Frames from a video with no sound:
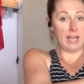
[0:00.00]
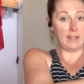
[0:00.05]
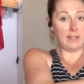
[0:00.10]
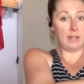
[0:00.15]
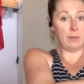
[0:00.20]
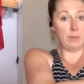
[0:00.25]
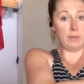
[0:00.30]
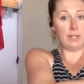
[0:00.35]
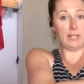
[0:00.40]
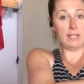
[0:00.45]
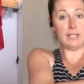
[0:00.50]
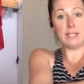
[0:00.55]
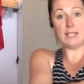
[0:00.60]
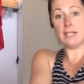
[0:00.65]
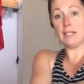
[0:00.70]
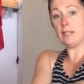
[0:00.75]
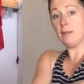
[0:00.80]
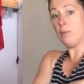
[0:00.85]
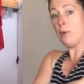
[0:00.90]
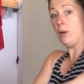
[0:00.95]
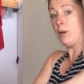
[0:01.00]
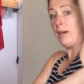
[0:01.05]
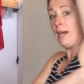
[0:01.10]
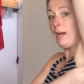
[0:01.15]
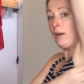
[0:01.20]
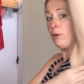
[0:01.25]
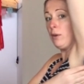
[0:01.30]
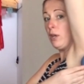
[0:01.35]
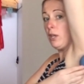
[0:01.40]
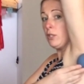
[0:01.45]
And then we're going to take the ball
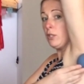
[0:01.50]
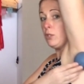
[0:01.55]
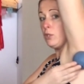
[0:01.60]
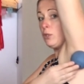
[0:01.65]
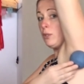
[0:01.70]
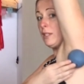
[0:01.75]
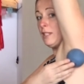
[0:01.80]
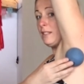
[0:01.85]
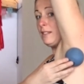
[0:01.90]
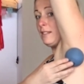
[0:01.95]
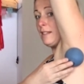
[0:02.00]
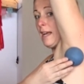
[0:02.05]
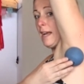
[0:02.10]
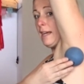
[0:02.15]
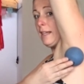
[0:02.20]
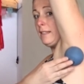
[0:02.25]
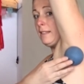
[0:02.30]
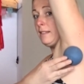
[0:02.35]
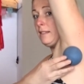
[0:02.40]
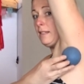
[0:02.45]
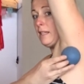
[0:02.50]
out onto the side